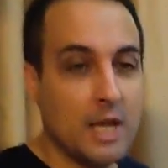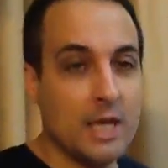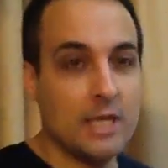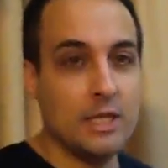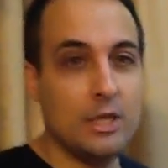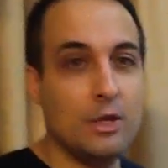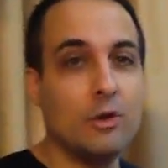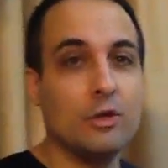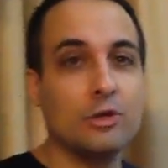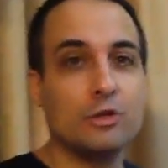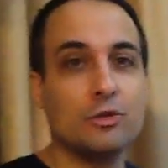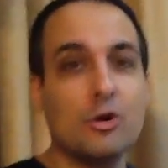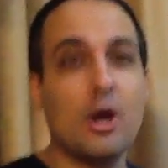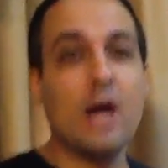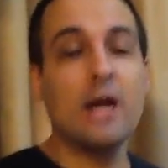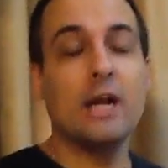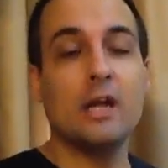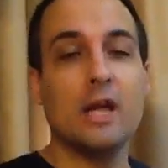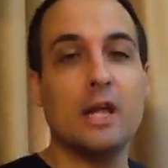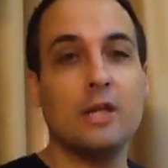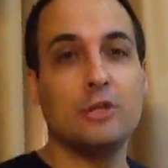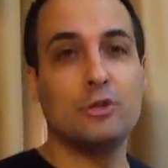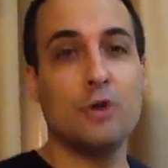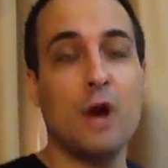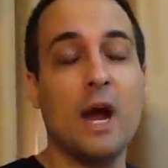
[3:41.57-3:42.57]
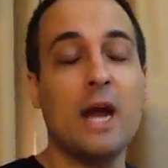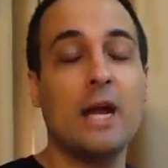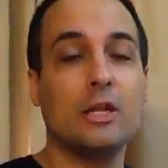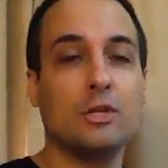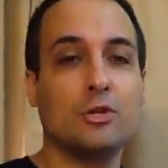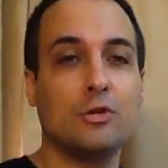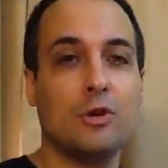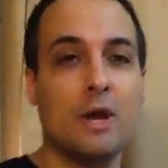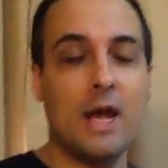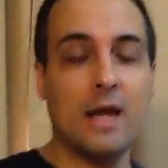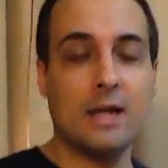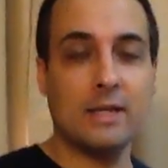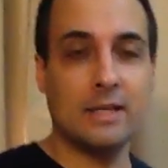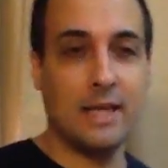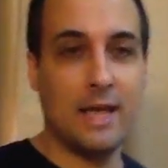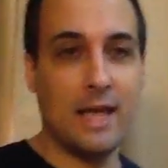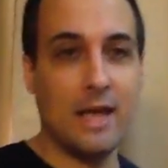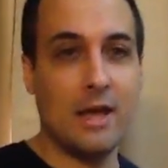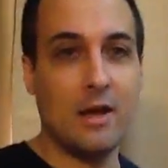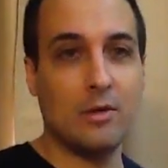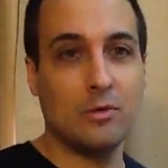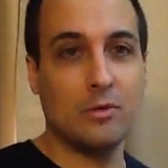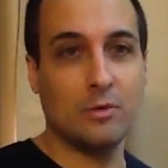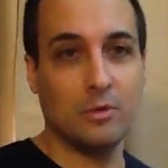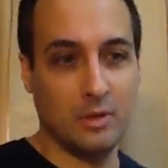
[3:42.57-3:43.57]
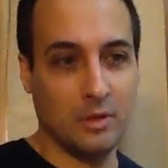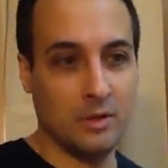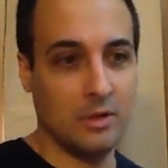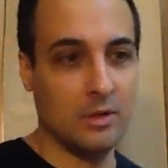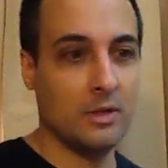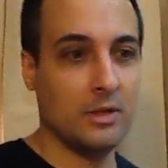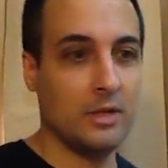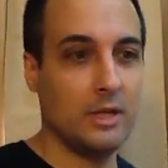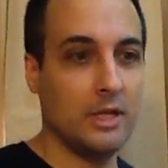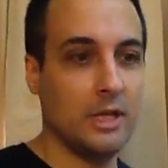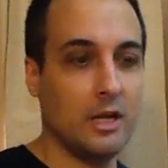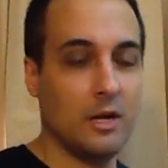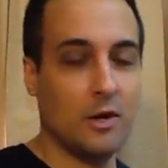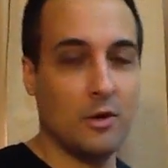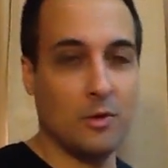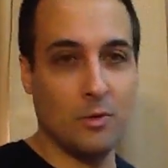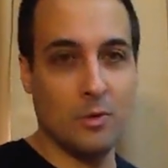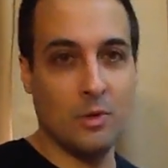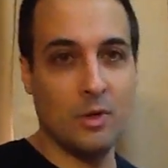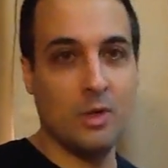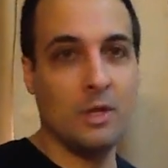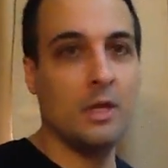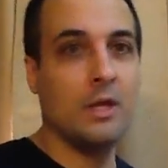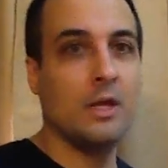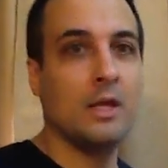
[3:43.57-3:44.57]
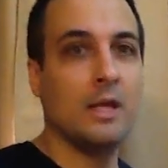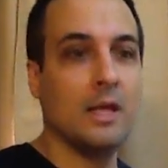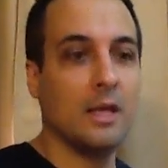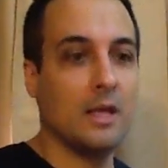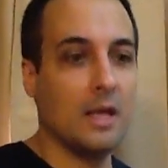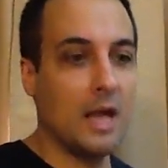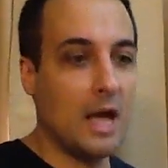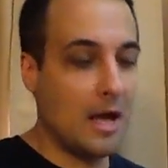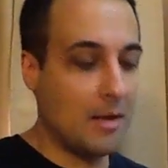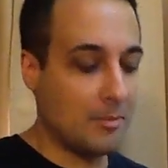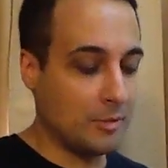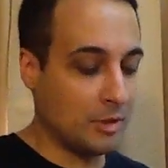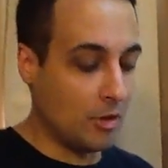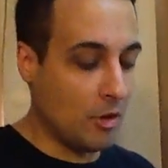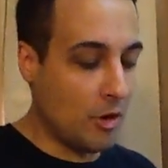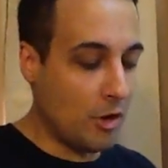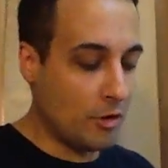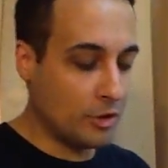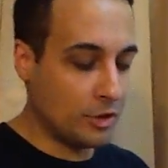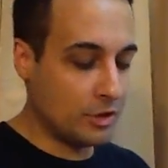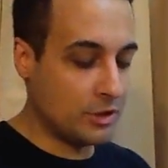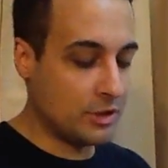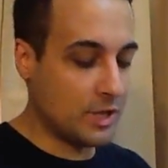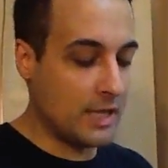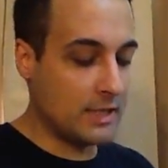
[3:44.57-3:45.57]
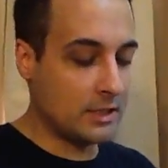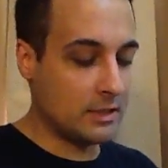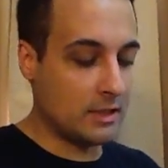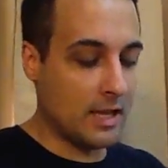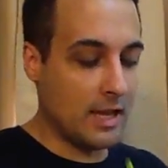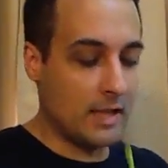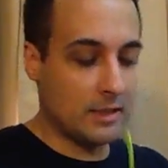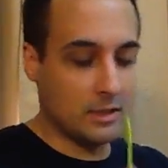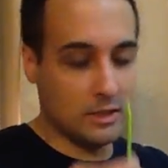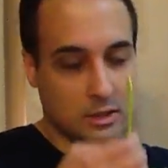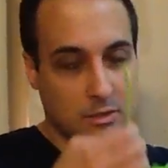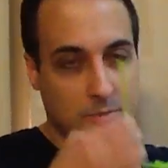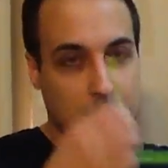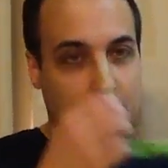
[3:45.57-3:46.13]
you can try to track down the larger size glasses,